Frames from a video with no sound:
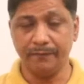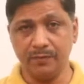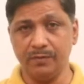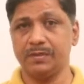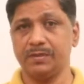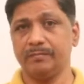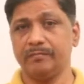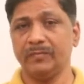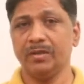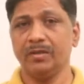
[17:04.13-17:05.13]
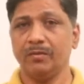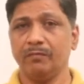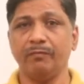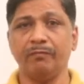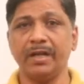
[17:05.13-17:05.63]
course,
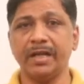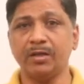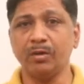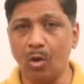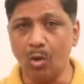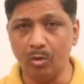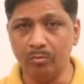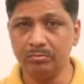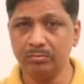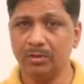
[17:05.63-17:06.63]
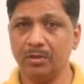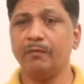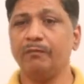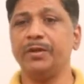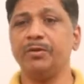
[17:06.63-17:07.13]
when at home,
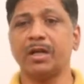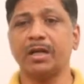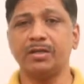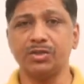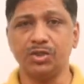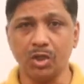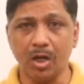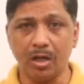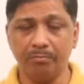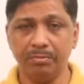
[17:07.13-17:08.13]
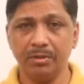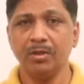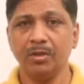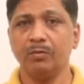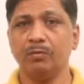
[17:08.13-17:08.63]
when you are at job,
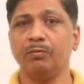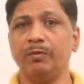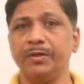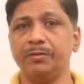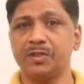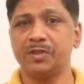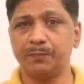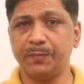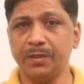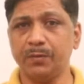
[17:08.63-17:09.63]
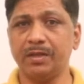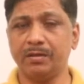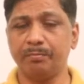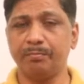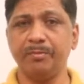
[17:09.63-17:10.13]
when you speak
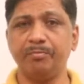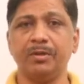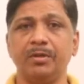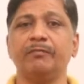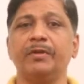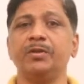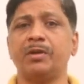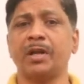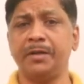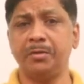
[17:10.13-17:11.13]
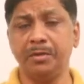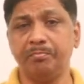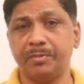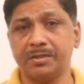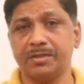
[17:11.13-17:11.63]
with people, when you try to
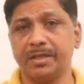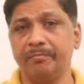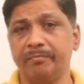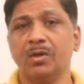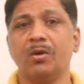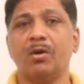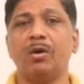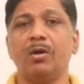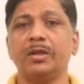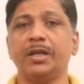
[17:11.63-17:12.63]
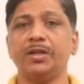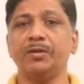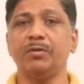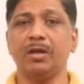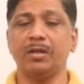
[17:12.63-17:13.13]
impress them, all that
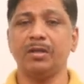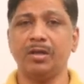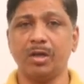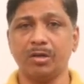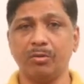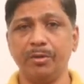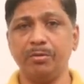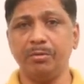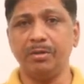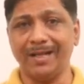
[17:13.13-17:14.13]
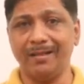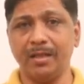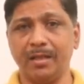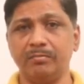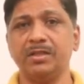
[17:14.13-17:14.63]
you are going to tell
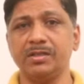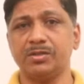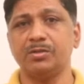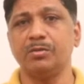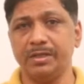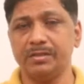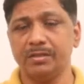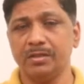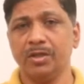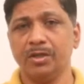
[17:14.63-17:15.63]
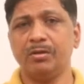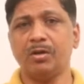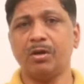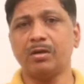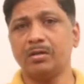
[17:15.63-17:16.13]
them is stories. You
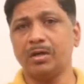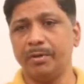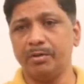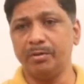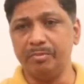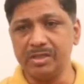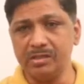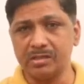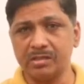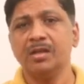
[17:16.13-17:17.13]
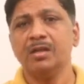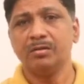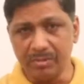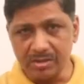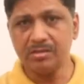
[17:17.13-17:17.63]
talk about business.
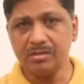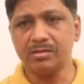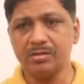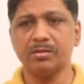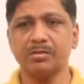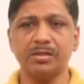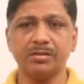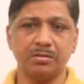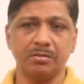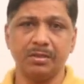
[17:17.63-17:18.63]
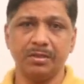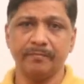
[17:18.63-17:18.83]
Business is also a story.